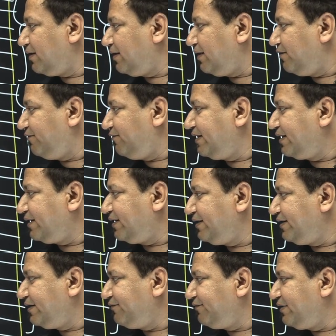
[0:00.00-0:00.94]
If there
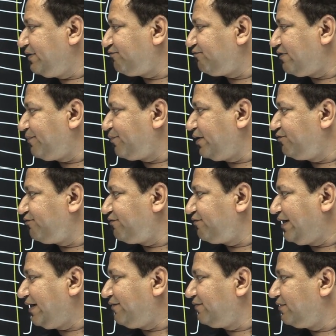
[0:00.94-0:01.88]
here we have
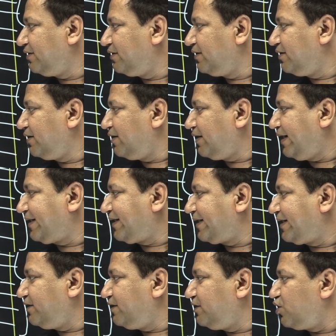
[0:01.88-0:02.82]
5.5, I
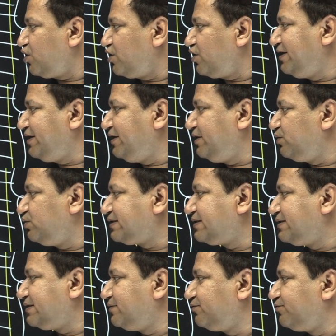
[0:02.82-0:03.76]
cannot
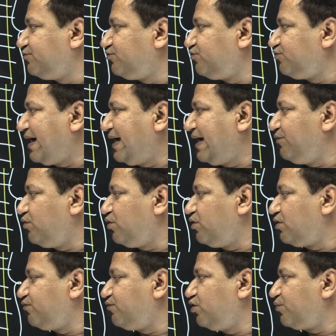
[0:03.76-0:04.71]
use 5
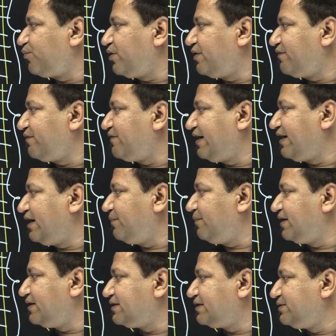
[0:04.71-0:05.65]
or 4.5 again
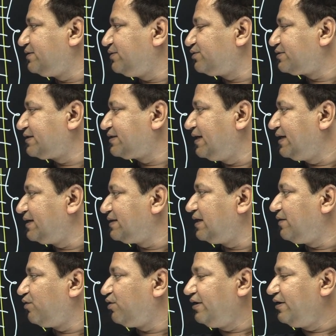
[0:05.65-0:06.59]
because those things
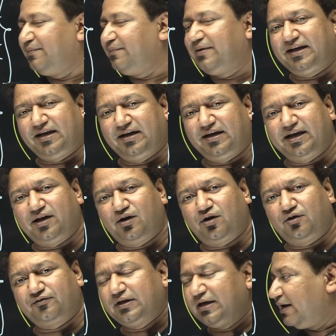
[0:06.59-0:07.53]
have already been taken care of.